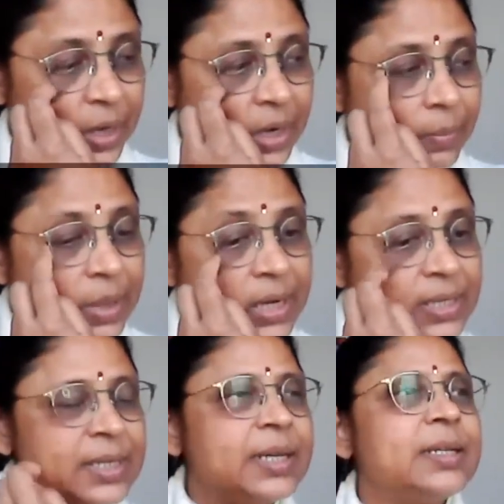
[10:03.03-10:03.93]
Ramana
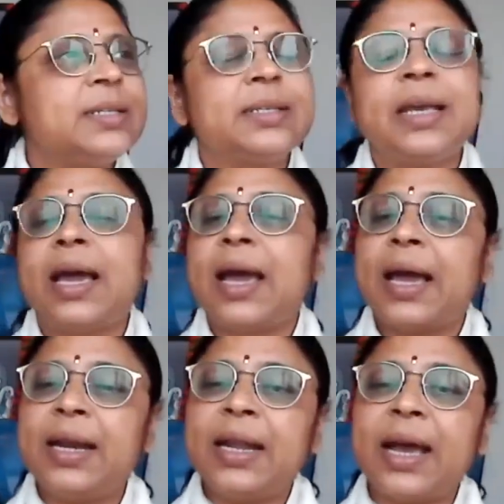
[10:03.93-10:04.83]
says,
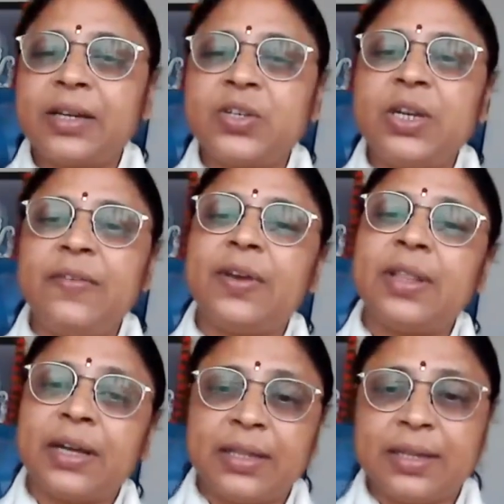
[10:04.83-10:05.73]
and actually
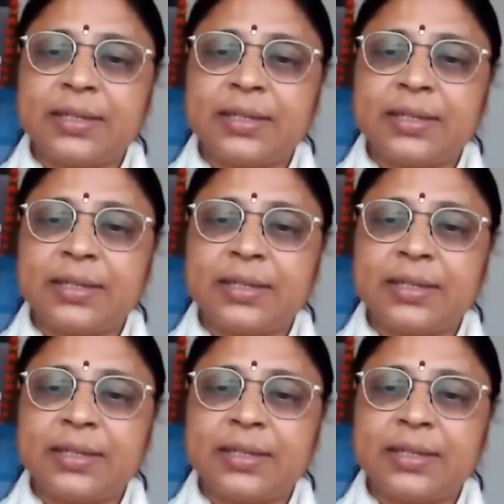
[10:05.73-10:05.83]
Vedanta